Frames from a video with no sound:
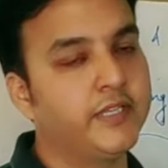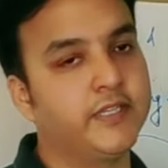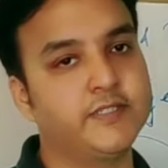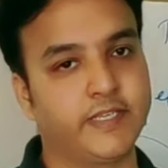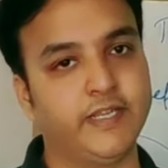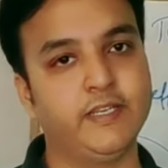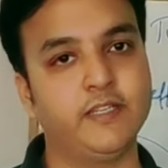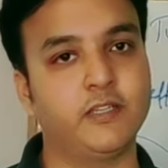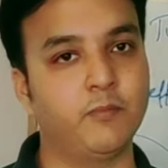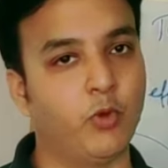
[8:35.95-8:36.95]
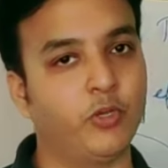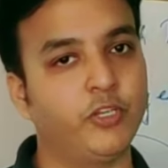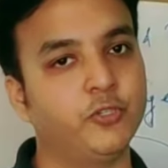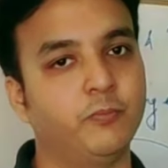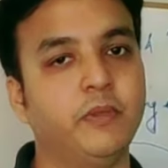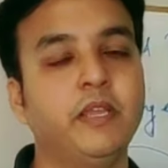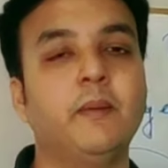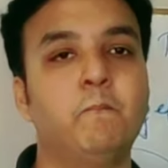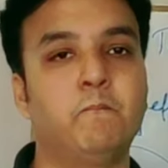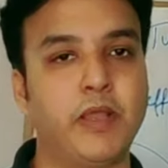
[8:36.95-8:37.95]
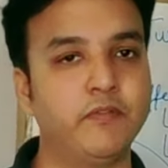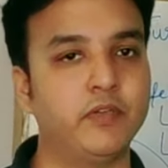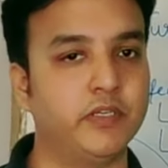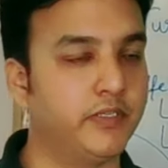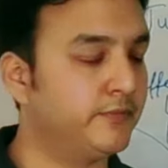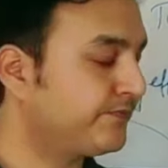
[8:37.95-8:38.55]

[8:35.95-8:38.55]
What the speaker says: The second, the body should be pivoted.